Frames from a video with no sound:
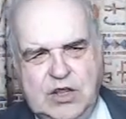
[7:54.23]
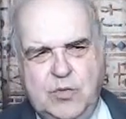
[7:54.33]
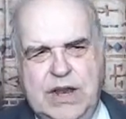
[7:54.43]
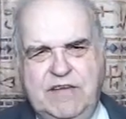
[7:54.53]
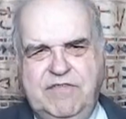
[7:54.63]
you
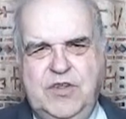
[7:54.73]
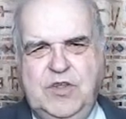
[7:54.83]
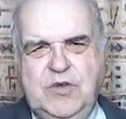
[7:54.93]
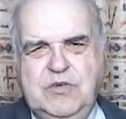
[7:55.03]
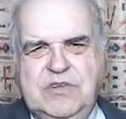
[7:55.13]
will have to
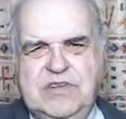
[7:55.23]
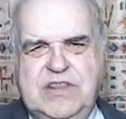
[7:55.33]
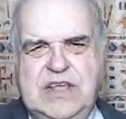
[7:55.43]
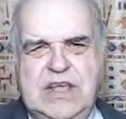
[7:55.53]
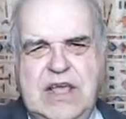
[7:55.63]
use
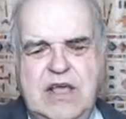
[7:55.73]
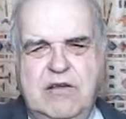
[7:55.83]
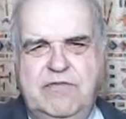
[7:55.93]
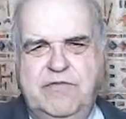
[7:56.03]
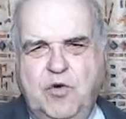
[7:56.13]
the
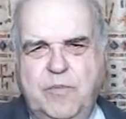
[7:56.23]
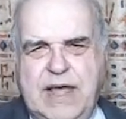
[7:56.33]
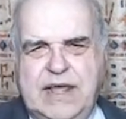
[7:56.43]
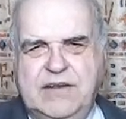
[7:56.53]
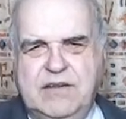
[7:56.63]

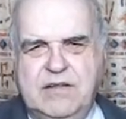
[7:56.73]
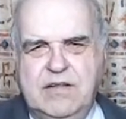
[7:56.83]
format